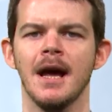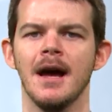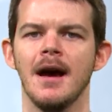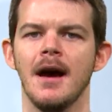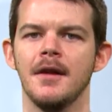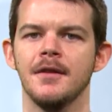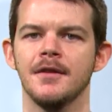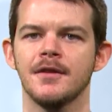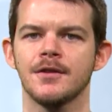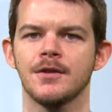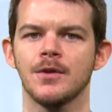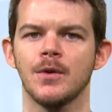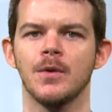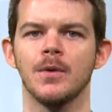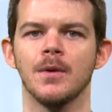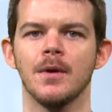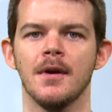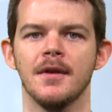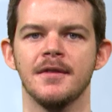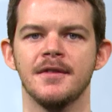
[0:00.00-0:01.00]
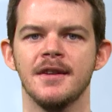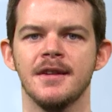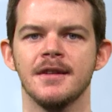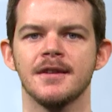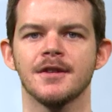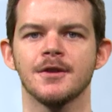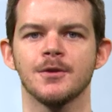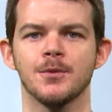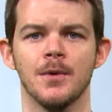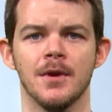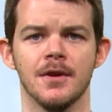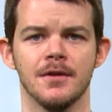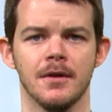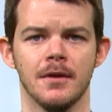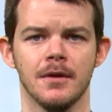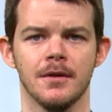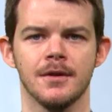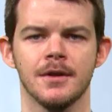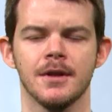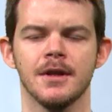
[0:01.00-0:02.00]
and store this
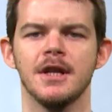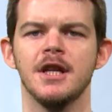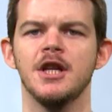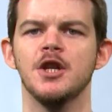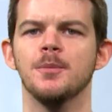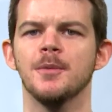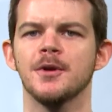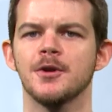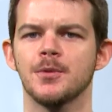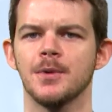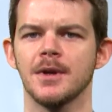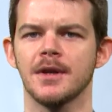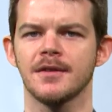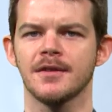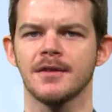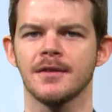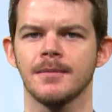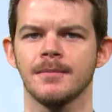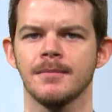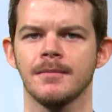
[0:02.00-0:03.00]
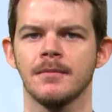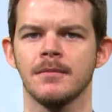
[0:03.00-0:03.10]
result in a matrix.